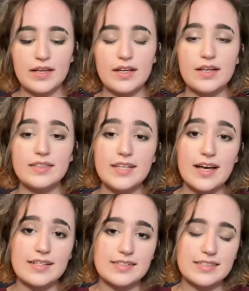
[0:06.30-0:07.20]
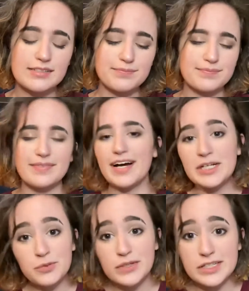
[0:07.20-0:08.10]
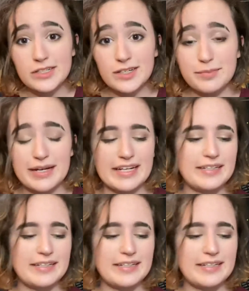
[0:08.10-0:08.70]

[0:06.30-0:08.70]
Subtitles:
Yes. I don't want to talk about it.